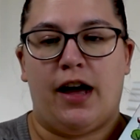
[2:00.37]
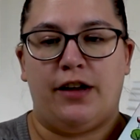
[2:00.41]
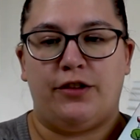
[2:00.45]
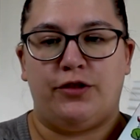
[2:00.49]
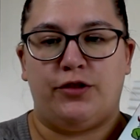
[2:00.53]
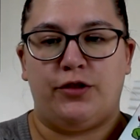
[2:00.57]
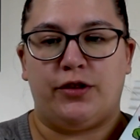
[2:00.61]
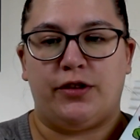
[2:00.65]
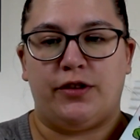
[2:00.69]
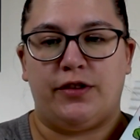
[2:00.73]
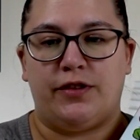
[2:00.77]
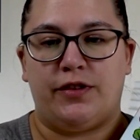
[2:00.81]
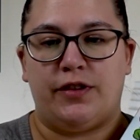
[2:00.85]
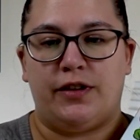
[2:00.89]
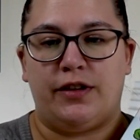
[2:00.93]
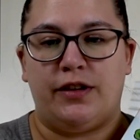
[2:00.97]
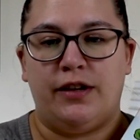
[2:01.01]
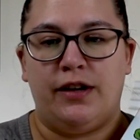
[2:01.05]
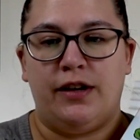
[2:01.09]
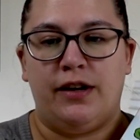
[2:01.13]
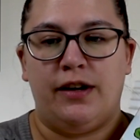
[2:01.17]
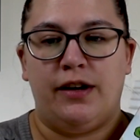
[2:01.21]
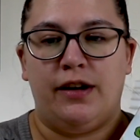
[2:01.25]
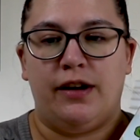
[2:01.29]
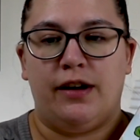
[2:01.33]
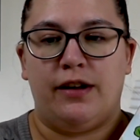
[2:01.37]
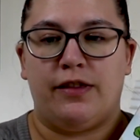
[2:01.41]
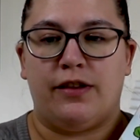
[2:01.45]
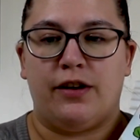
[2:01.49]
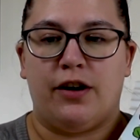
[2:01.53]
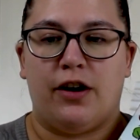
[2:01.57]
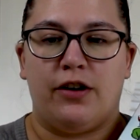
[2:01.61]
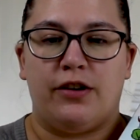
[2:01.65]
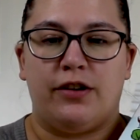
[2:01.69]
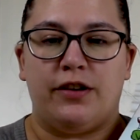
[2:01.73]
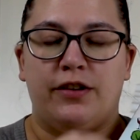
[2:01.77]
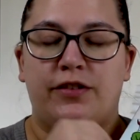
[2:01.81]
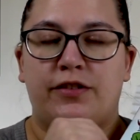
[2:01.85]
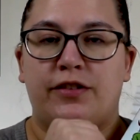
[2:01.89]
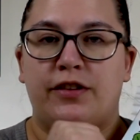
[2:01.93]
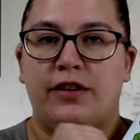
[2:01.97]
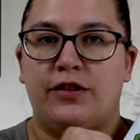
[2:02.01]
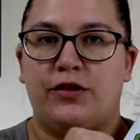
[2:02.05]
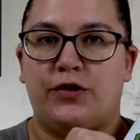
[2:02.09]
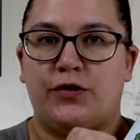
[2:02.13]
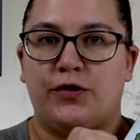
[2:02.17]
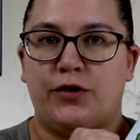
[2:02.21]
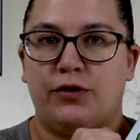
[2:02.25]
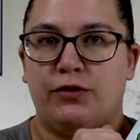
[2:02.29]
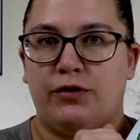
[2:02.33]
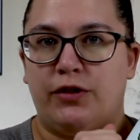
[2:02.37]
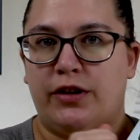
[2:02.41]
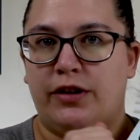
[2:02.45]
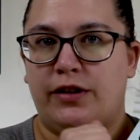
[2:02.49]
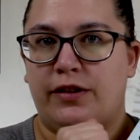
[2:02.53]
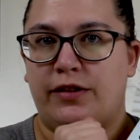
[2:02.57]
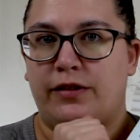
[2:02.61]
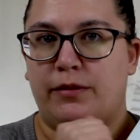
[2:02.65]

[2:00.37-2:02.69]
As you can see, the artist is Farida